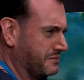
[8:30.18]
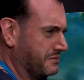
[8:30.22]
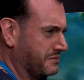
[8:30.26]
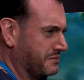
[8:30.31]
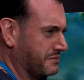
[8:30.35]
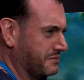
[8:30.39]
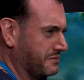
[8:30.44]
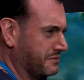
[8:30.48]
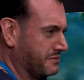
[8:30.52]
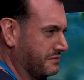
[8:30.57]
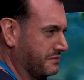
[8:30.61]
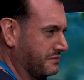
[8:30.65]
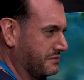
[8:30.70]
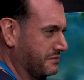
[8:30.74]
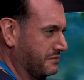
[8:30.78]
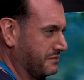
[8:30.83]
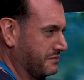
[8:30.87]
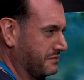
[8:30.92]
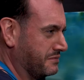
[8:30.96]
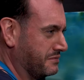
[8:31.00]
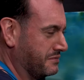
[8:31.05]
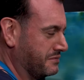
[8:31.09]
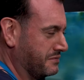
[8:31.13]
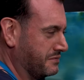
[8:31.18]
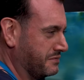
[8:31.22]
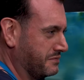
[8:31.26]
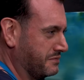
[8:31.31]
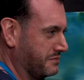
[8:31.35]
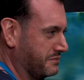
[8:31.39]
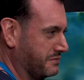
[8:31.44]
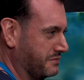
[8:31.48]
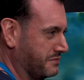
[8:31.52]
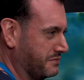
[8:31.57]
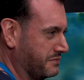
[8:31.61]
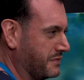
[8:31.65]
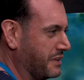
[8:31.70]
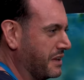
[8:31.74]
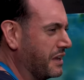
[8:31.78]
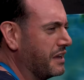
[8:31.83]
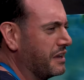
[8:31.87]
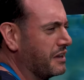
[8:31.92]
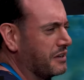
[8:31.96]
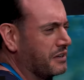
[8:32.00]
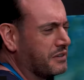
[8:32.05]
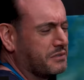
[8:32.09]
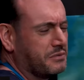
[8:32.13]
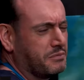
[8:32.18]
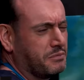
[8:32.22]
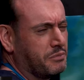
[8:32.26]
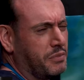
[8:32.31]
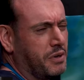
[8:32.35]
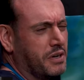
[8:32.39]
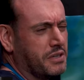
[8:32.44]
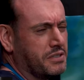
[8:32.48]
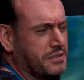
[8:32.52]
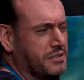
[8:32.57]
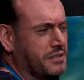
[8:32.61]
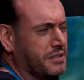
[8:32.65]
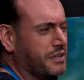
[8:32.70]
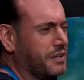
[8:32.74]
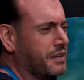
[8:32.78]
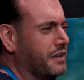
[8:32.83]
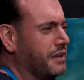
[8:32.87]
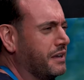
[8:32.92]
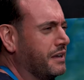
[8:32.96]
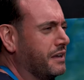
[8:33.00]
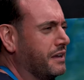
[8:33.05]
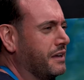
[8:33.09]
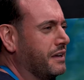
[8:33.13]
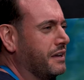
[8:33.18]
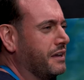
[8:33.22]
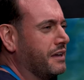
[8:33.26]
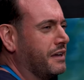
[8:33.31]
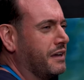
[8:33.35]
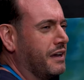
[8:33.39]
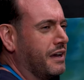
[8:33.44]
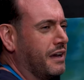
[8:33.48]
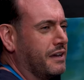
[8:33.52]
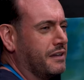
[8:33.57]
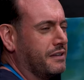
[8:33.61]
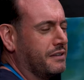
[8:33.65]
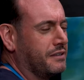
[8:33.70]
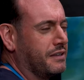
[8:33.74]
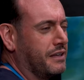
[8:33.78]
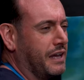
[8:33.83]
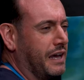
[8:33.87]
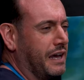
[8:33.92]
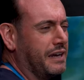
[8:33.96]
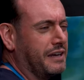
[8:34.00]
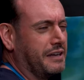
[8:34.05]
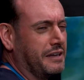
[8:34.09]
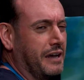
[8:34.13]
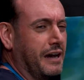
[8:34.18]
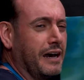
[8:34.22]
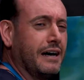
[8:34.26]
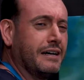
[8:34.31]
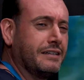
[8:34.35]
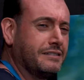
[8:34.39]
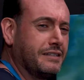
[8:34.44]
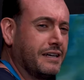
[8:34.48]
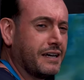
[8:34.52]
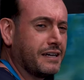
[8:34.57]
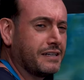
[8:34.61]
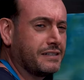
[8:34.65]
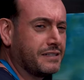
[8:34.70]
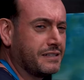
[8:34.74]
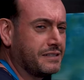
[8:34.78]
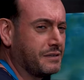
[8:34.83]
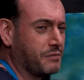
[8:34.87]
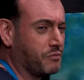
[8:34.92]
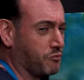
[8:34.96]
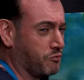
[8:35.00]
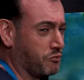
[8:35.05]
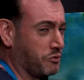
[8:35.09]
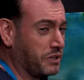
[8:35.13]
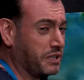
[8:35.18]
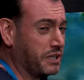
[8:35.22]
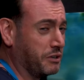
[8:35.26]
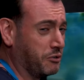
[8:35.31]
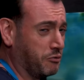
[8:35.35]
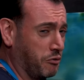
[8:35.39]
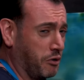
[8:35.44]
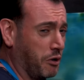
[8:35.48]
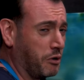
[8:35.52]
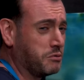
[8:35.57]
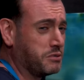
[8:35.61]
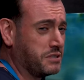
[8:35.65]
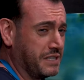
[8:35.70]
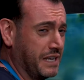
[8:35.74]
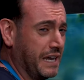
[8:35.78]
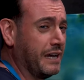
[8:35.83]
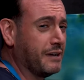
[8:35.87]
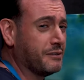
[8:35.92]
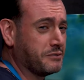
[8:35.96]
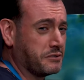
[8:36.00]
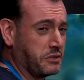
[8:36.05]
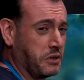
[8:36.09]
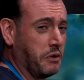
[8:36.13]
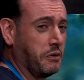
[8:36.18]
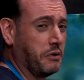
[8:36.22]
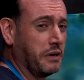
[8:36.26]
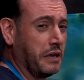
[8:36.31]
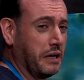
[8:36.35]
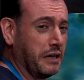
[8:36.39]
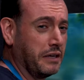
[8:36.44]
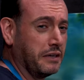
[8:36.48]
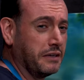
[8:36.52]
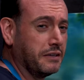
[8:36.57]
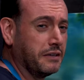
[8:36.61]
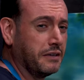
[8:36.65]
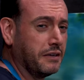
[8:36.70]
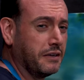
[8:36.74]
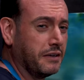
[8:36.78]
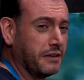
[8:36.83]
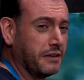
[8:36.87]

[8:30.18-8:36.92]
is just just washing the brush. Pause. Out of context, that's some really gross sounds going on.